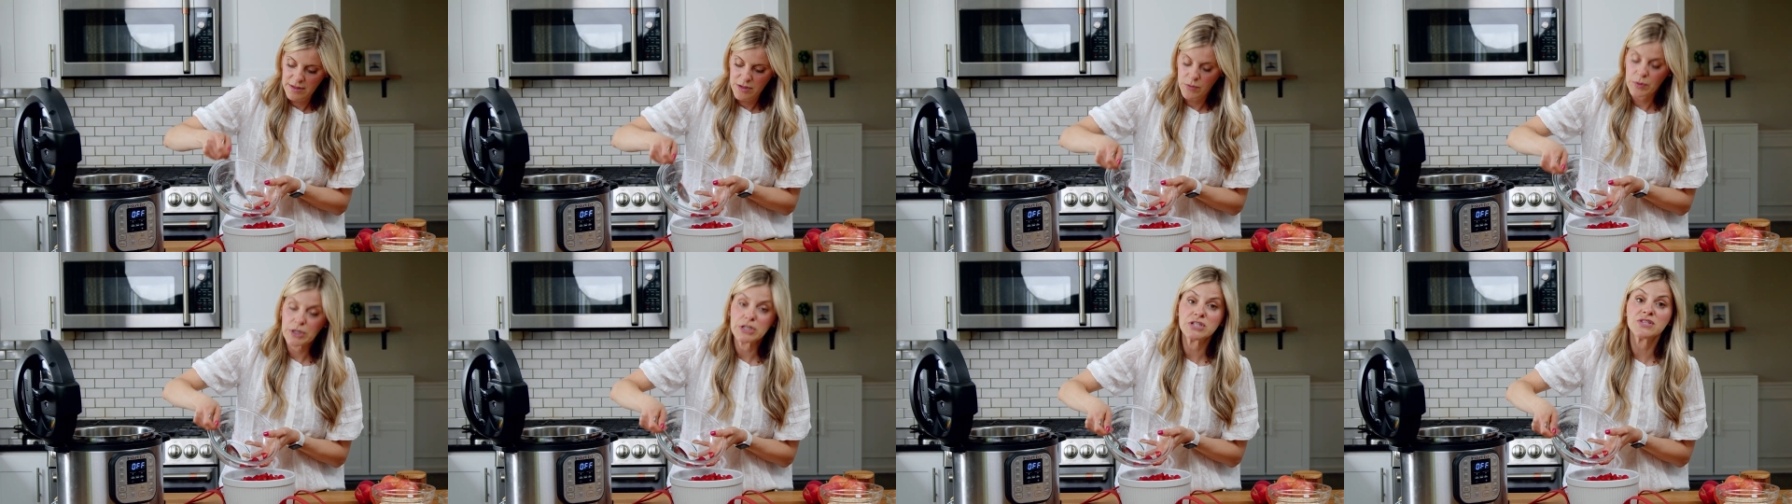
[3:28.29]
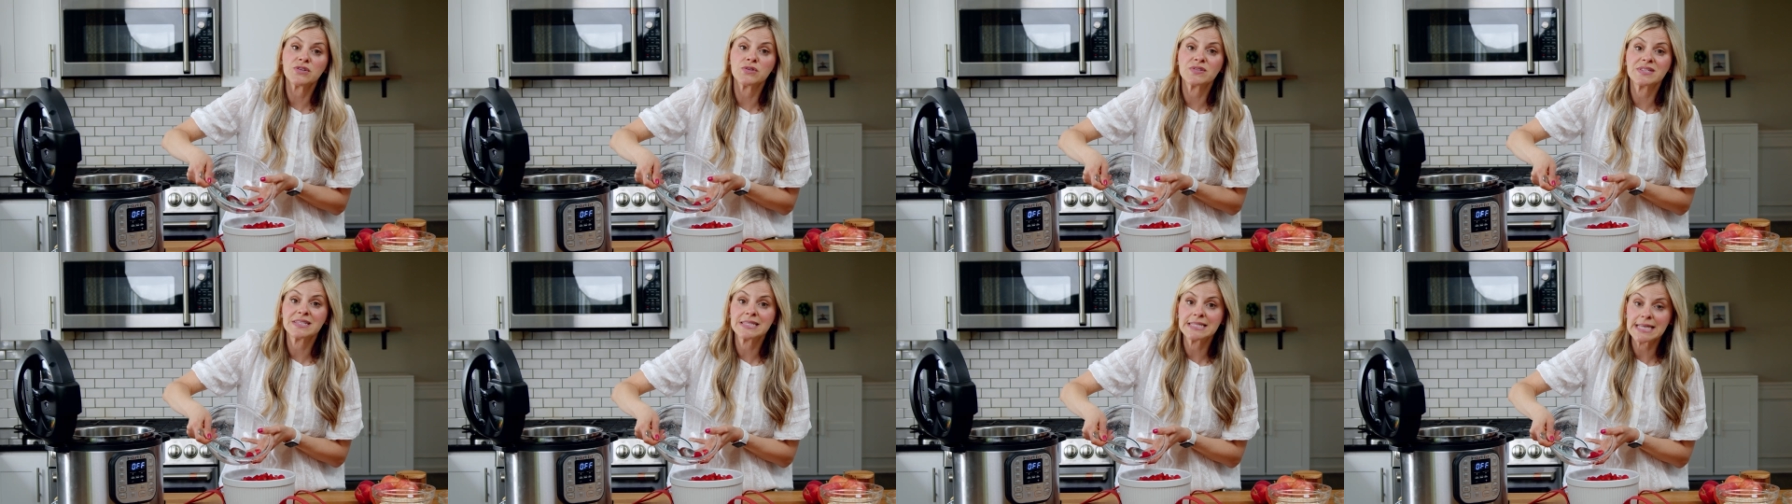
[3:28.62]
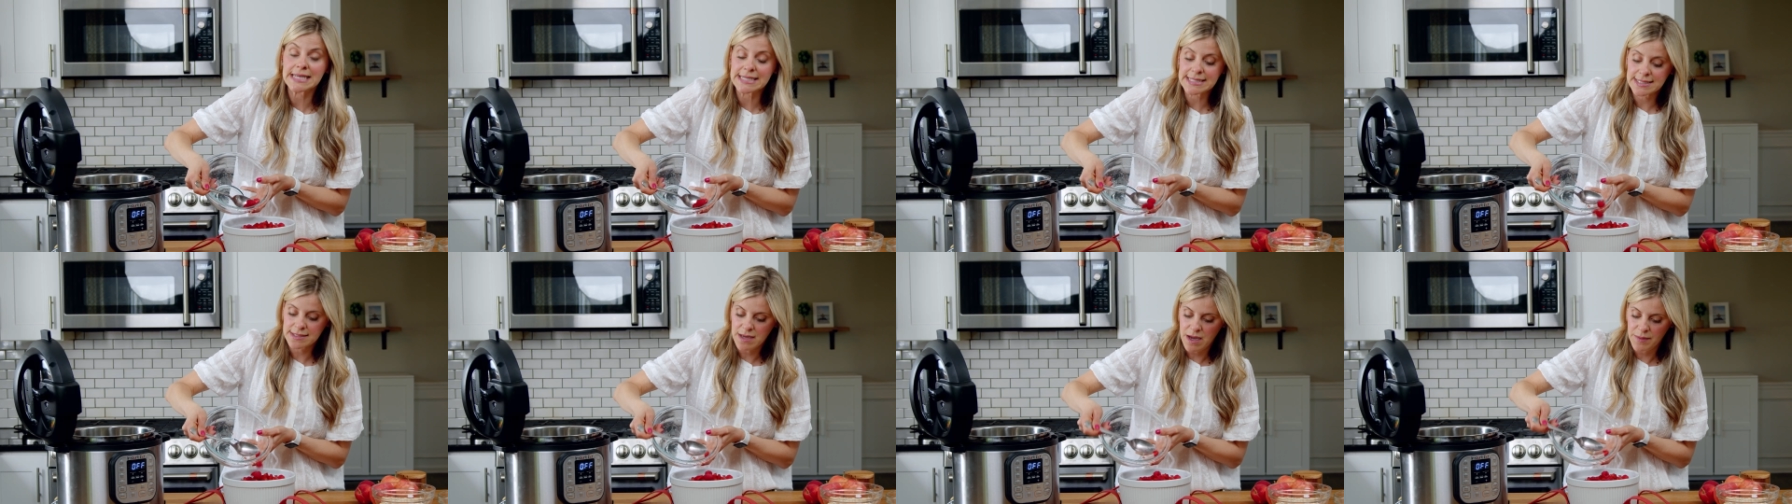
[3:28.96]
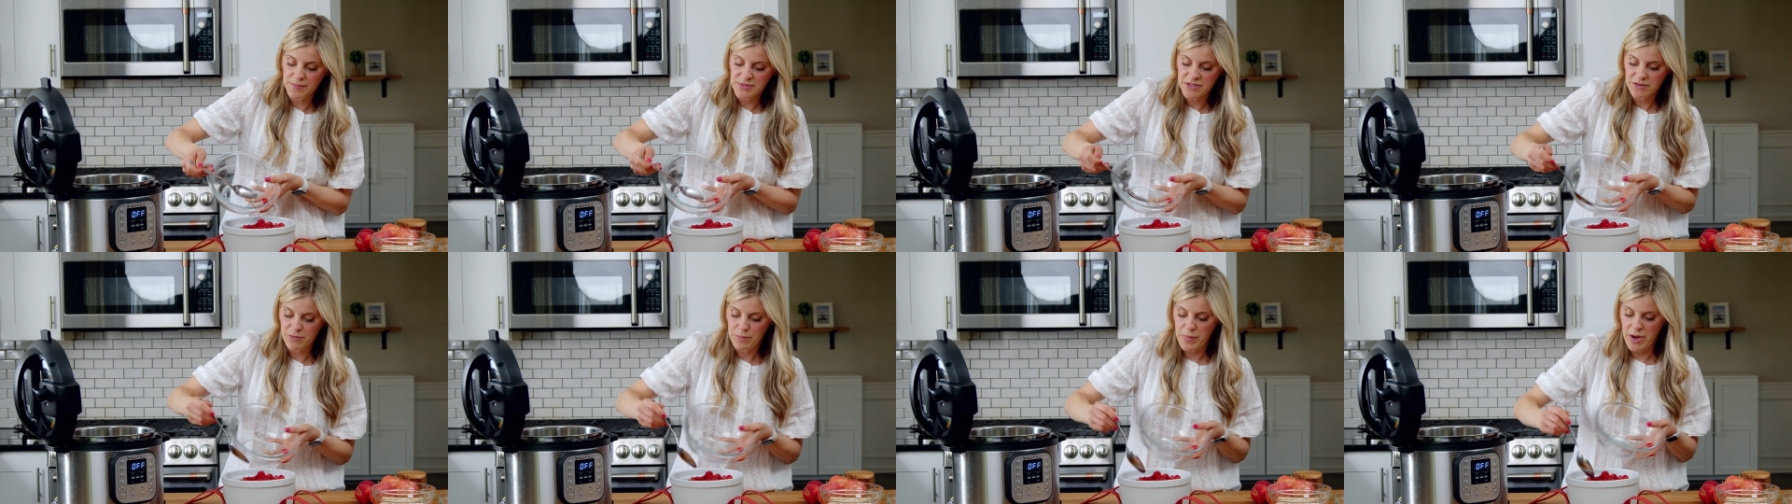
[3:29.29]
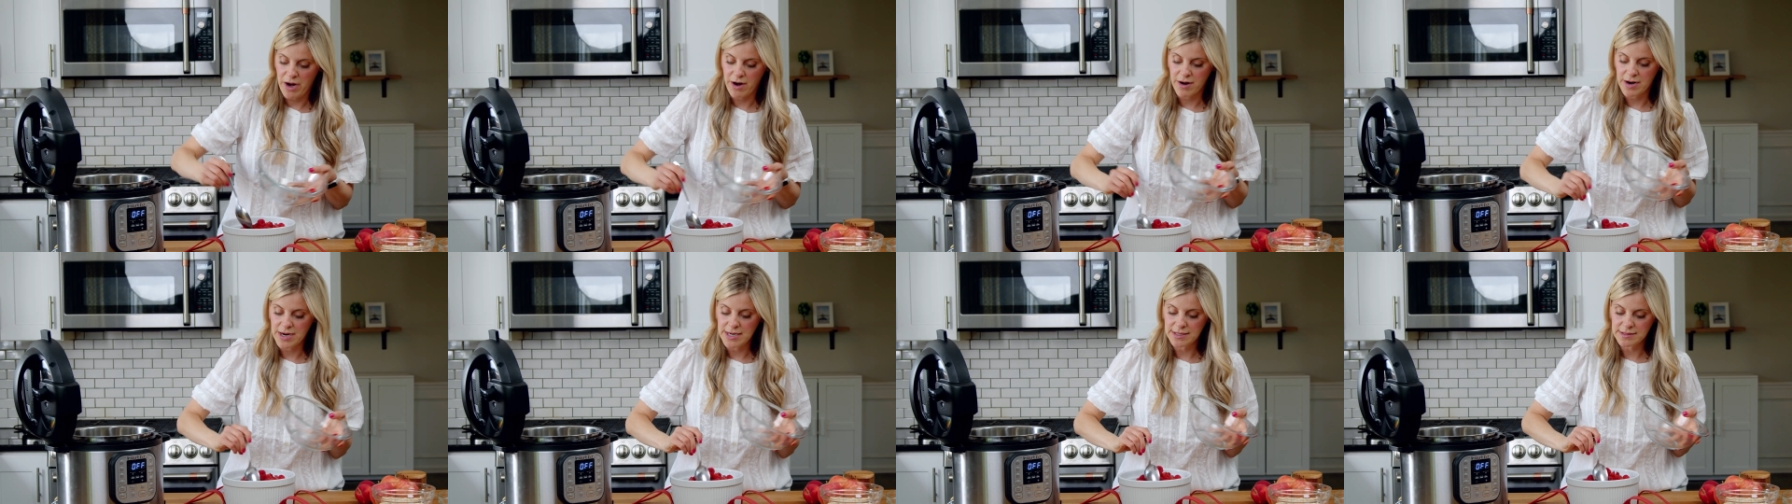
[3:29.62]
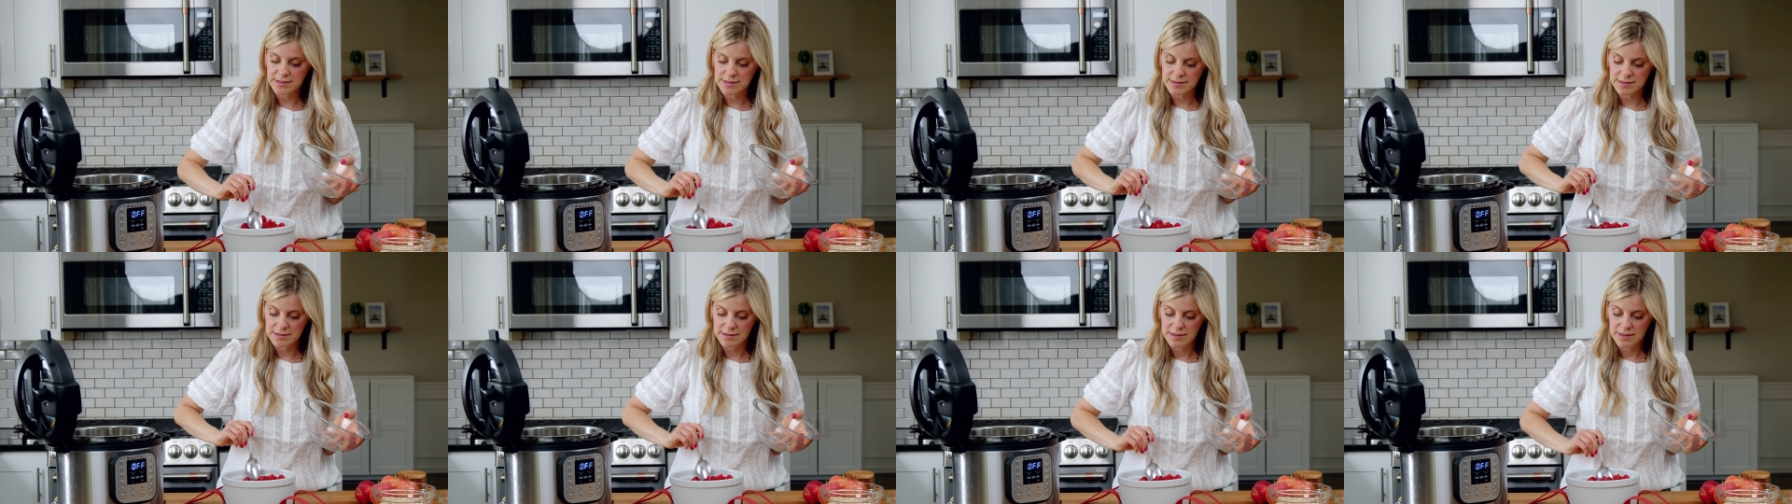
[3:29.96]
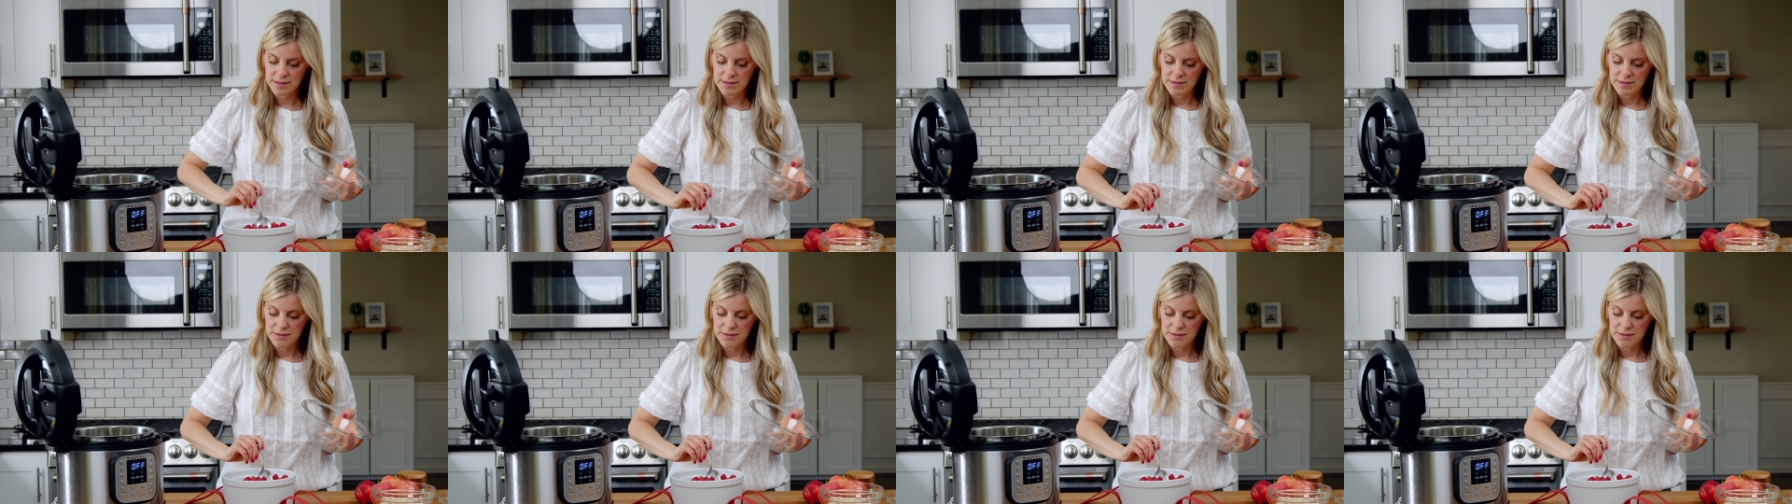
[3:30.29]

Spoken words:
You wanna do 6 cups of berries.